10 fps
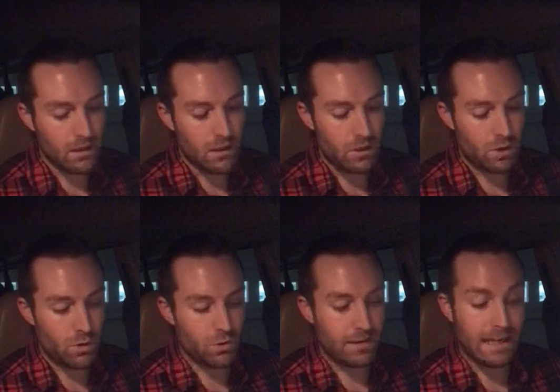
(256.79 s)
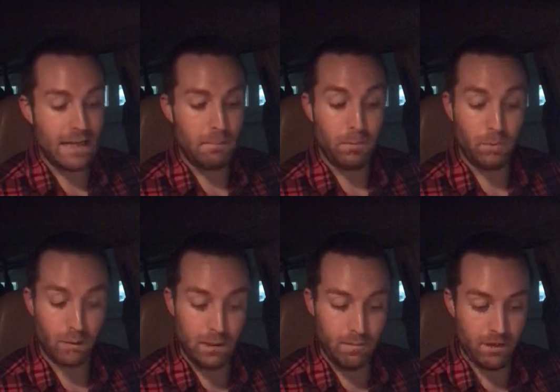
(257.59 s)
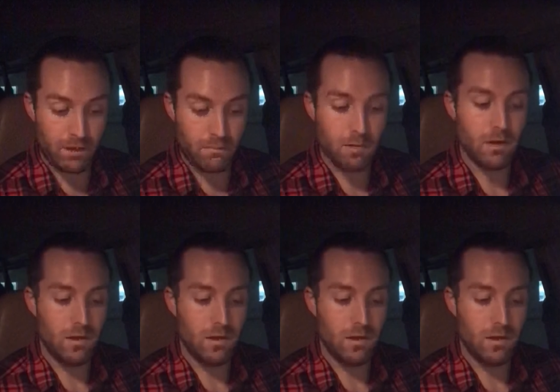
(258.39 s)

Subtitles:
use a premium